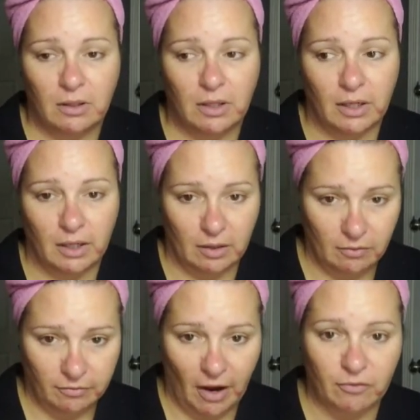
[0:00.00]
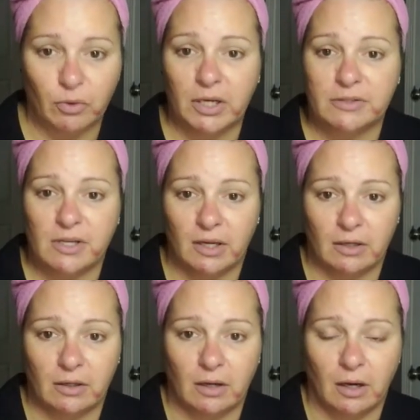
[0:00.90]
and 5 weeks,
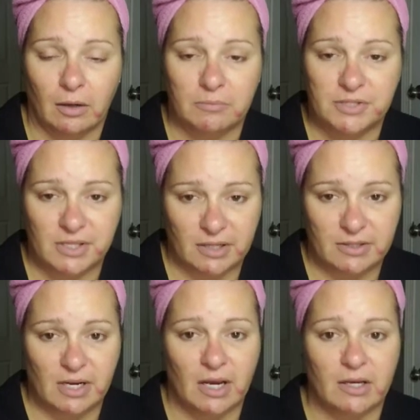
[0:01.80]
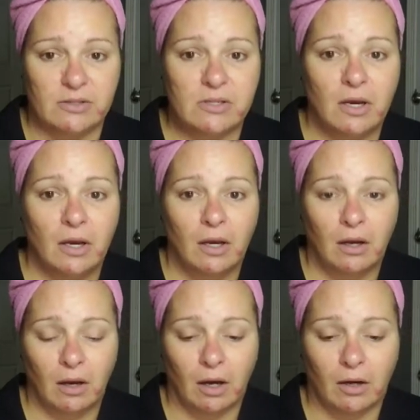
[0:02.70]
and 6 days
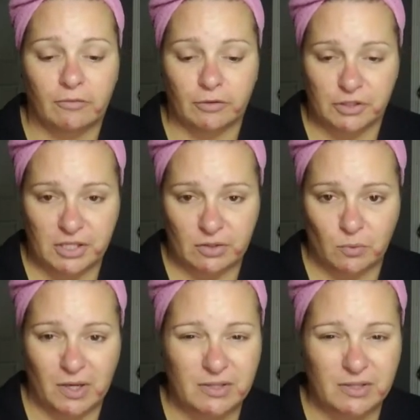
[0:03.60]
for 6 weeks.